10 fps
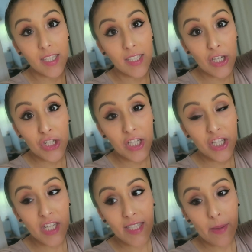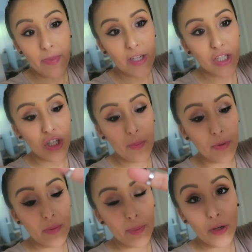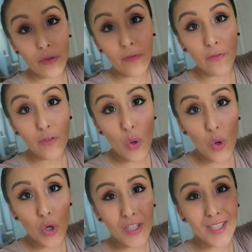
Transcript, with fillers: yesterday she did the same thing. She started putting the plate on the floor,